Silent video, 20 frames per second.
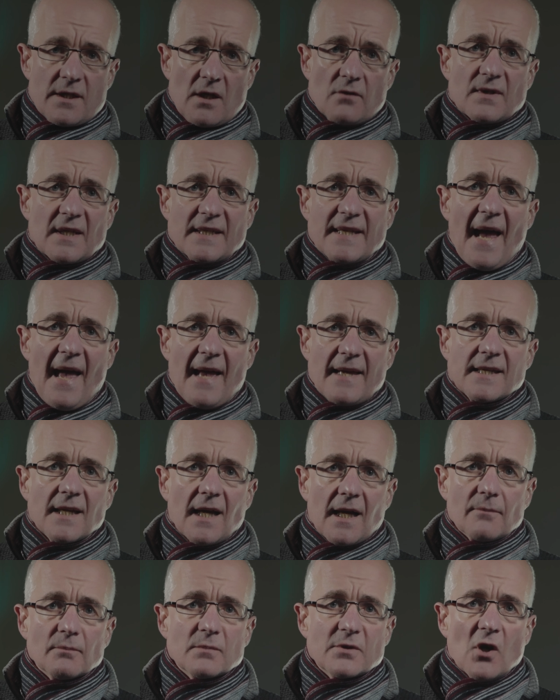So today
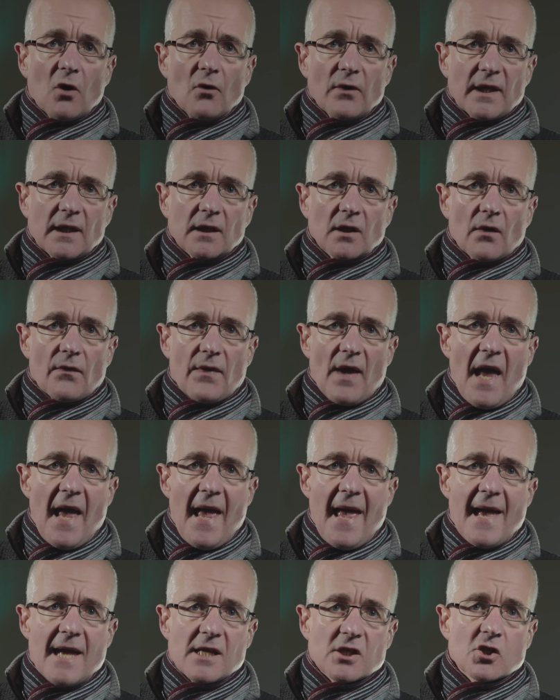I'm donning the
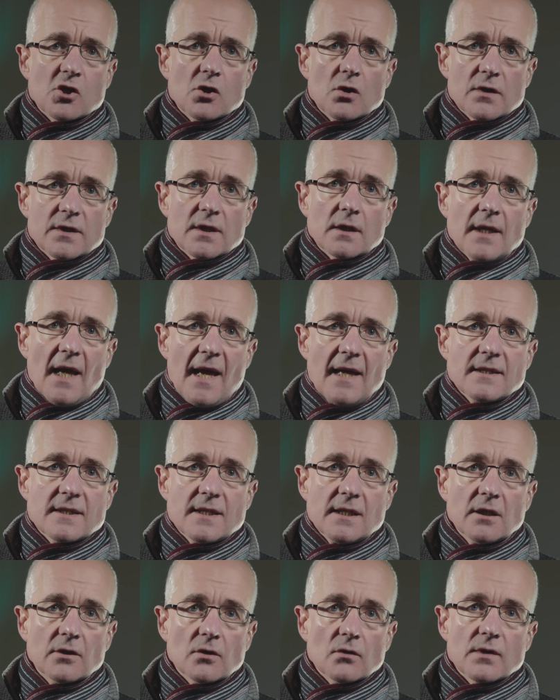hair shirt and
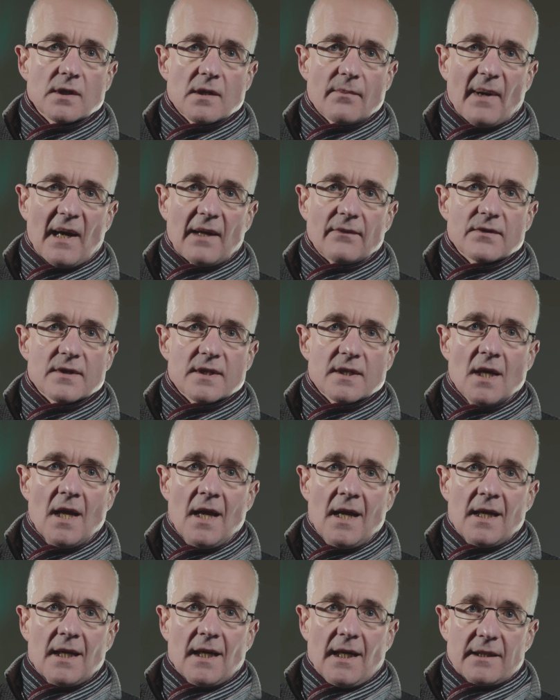Hessian underpants,
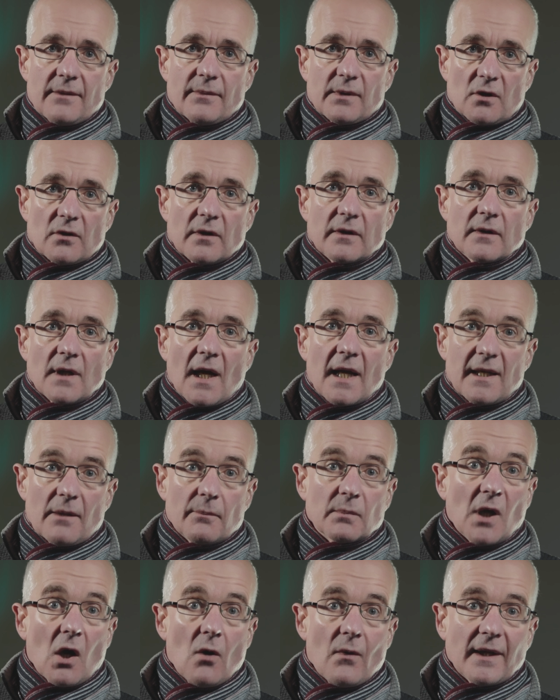and
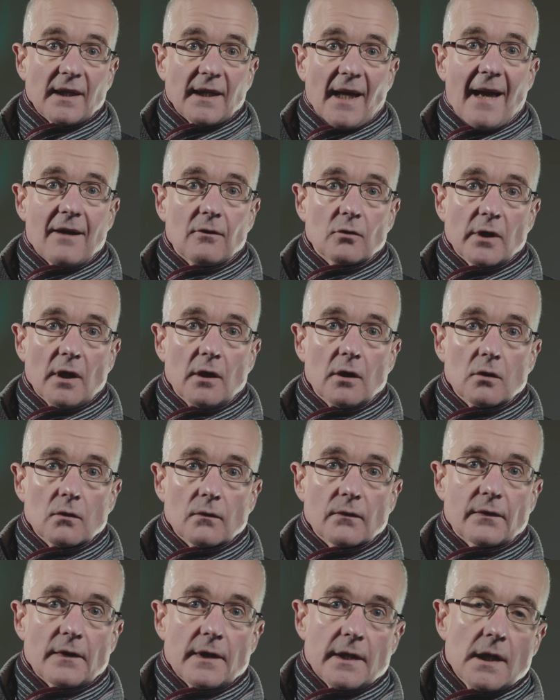I'm going alcohol
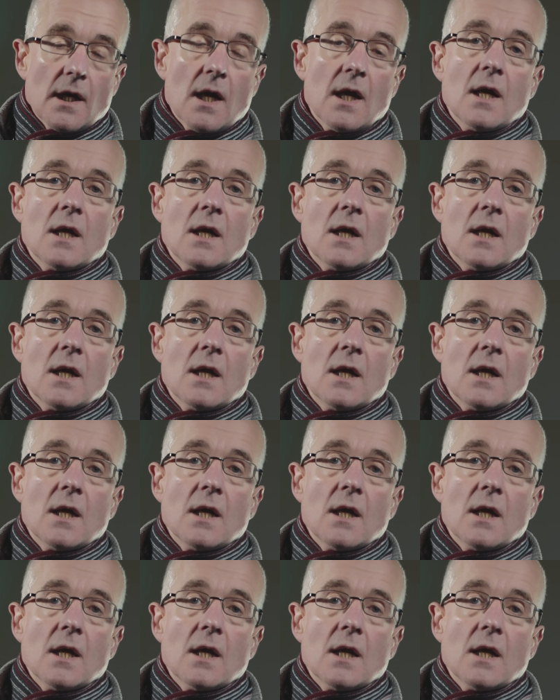free.